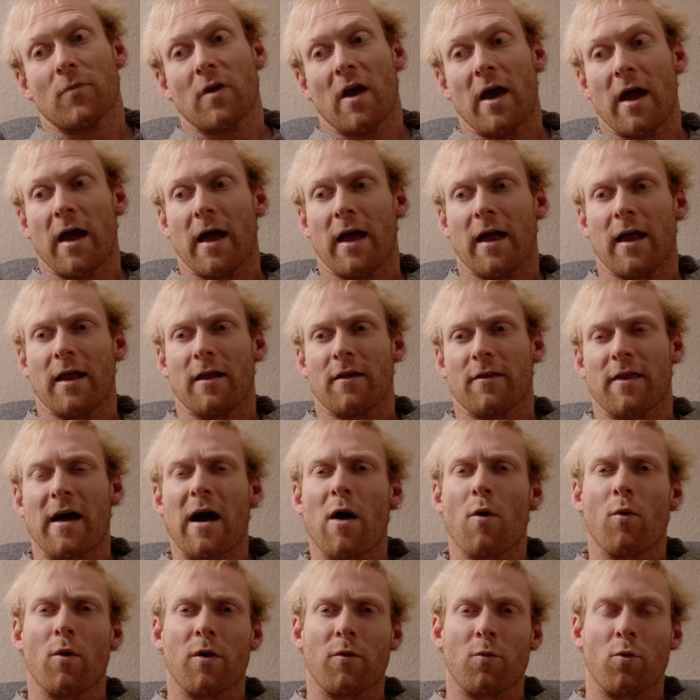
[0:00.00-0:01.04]

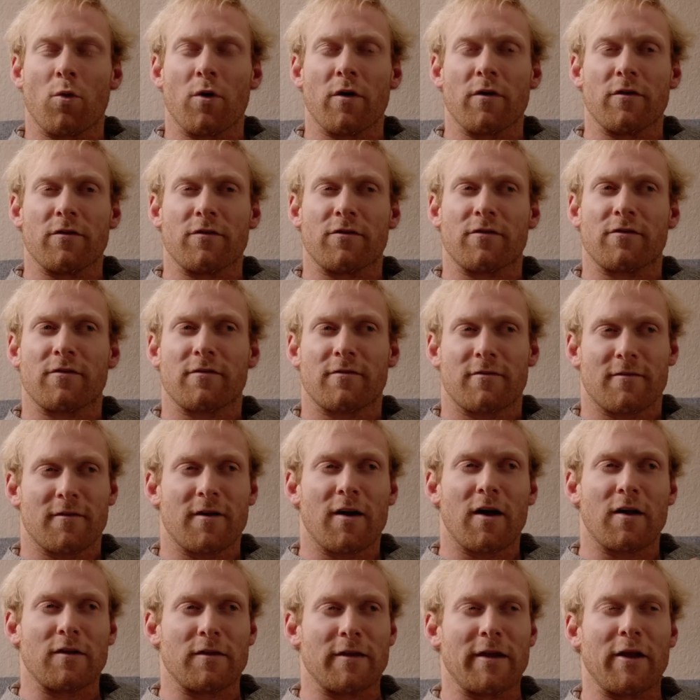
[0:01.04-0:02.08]
that one was
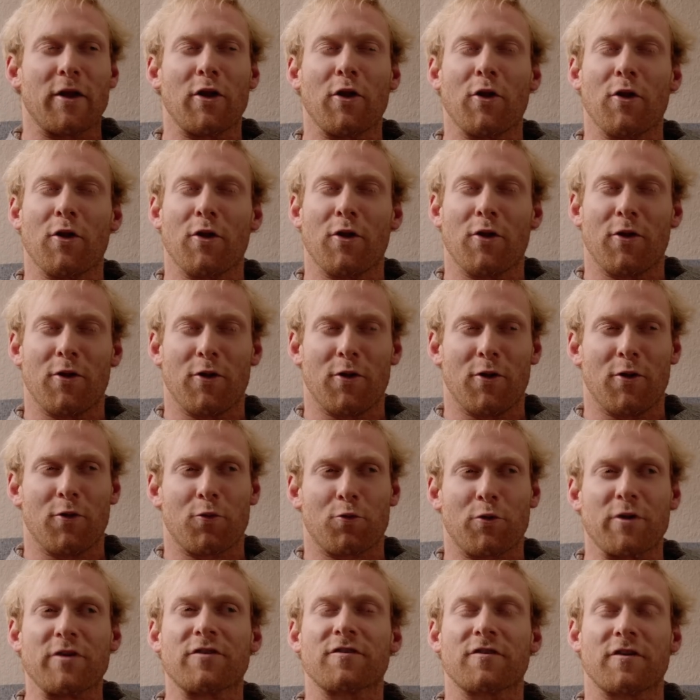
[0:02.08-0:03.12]
a little
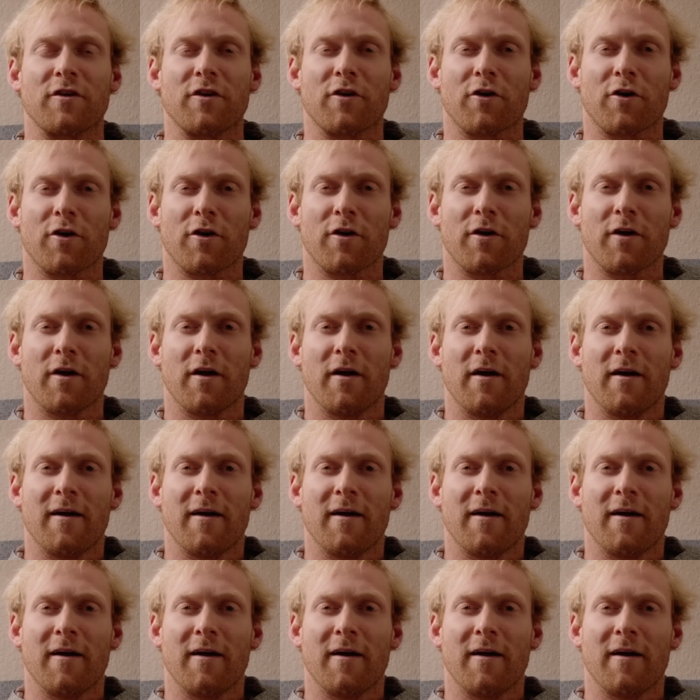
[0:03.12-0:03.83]
riskier.